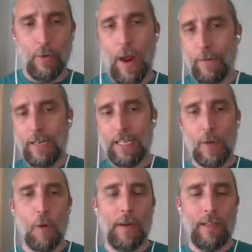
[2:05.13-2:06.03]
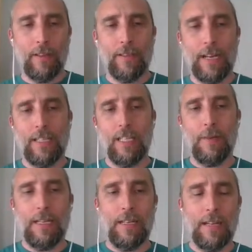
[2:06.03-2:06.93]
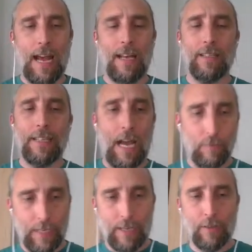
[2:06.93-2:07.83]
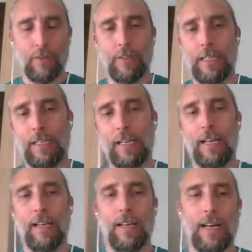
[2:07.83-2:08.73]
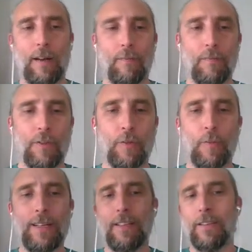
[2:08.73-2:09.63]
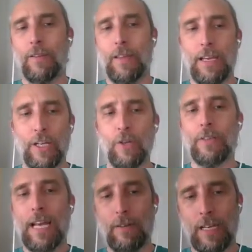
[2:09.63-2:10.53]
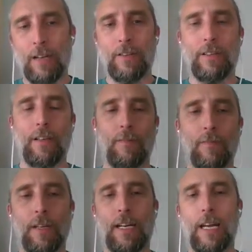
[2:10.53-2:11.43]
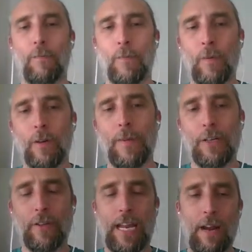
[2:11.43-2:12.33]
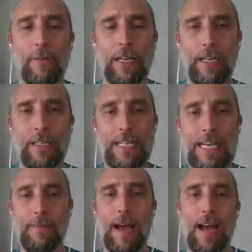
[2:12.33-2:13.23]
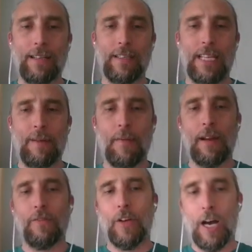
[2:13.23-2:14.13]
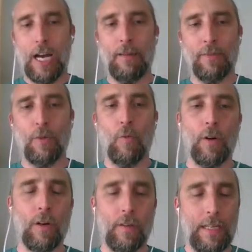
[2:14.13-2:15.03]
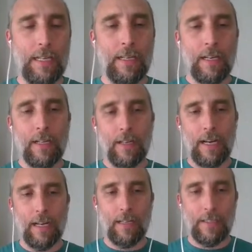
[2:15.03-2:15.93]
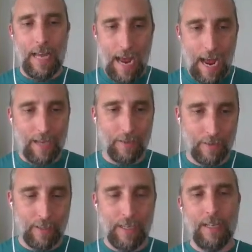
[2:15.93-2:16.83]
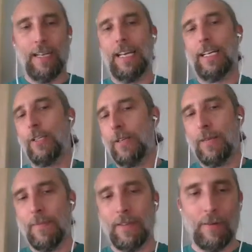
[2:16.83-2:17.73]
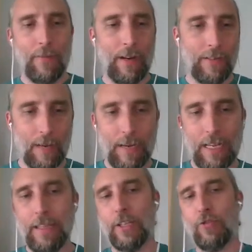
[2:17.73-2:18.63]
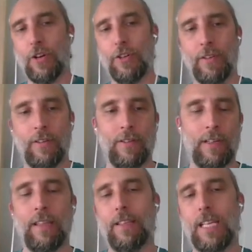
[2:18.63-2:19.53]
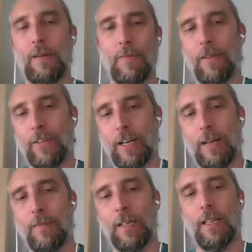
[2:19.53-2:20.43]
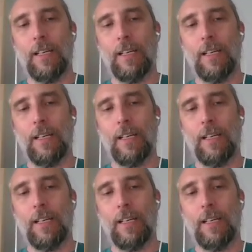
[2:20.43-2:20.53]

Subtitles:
So every experiment in the CITB has countdowns, and the reason they use countdowns is that we want to make sure that every team has the same amount of time to work on the task, including the same amount of time in the instructions and the same amount of time